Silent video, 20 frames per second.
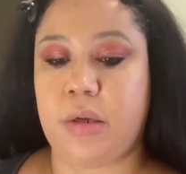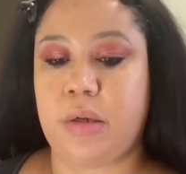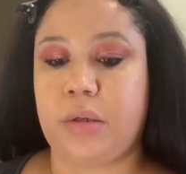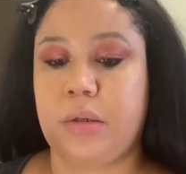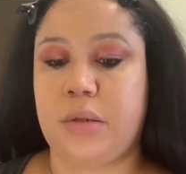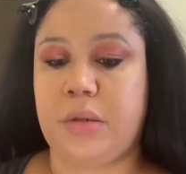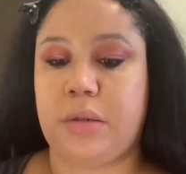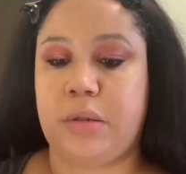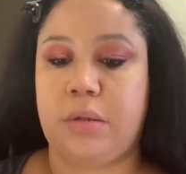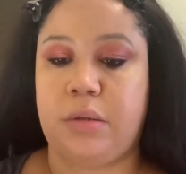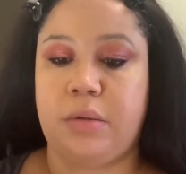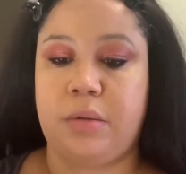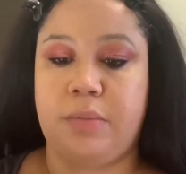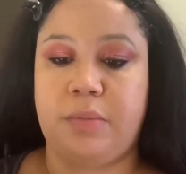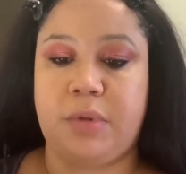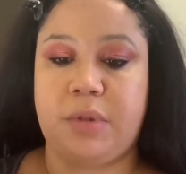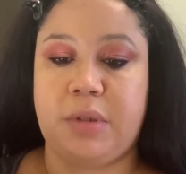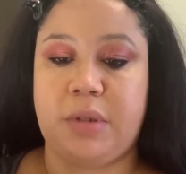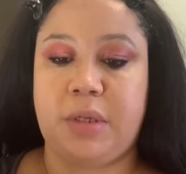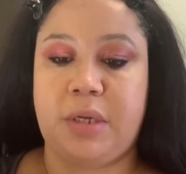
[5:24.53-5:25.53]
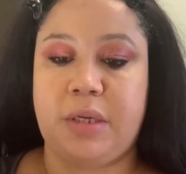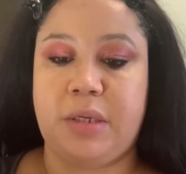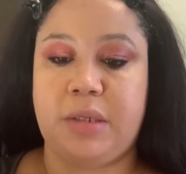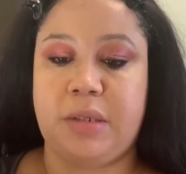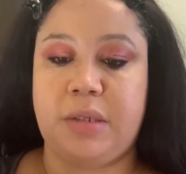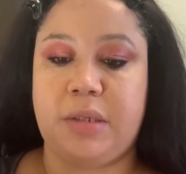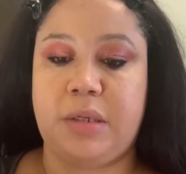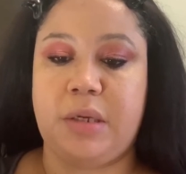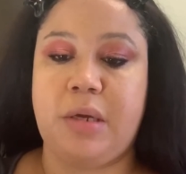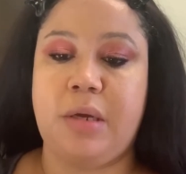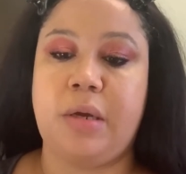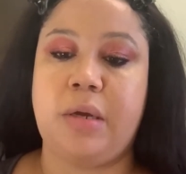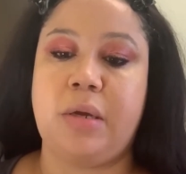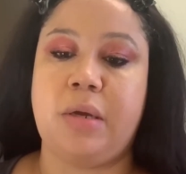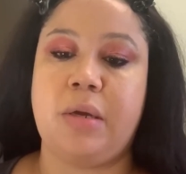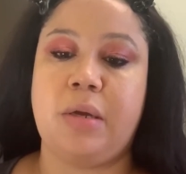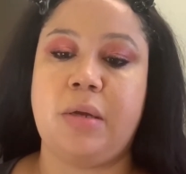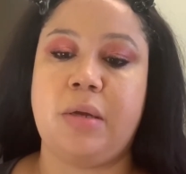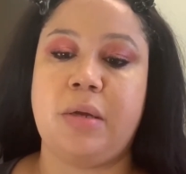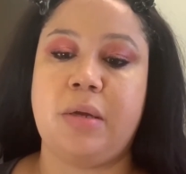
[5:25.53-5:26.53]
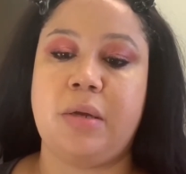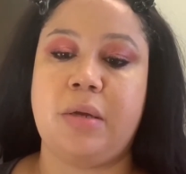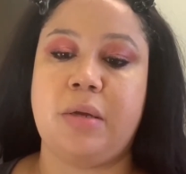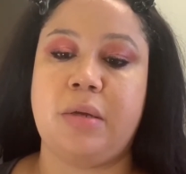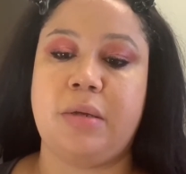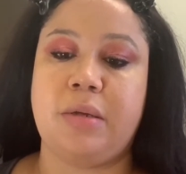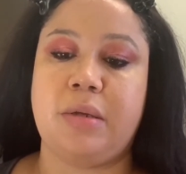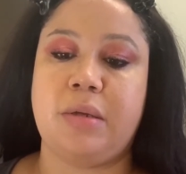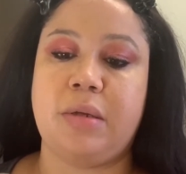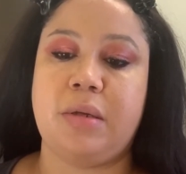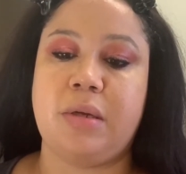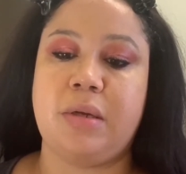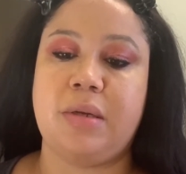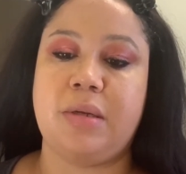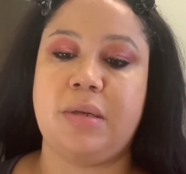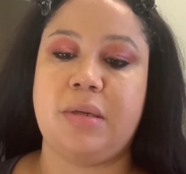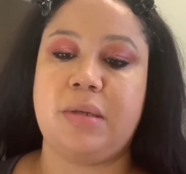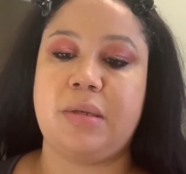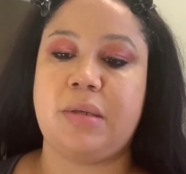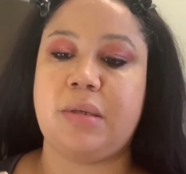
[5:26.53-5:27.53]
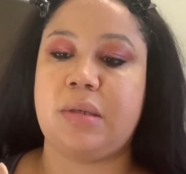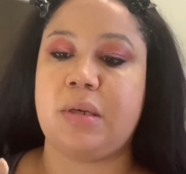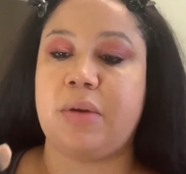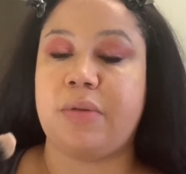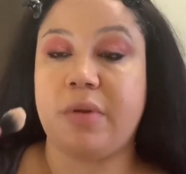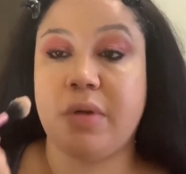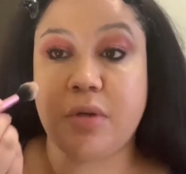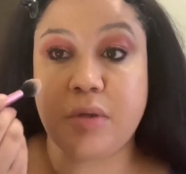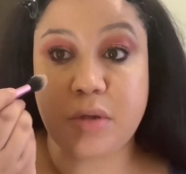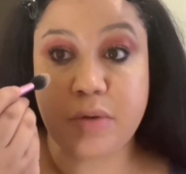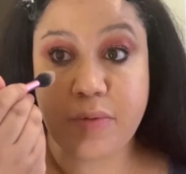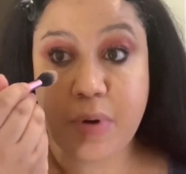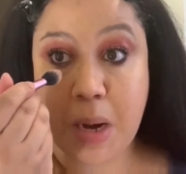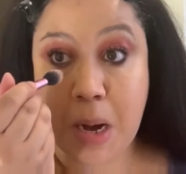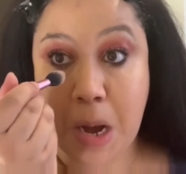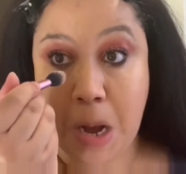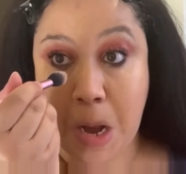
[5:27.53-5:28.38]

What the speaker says: So let's set the under eye.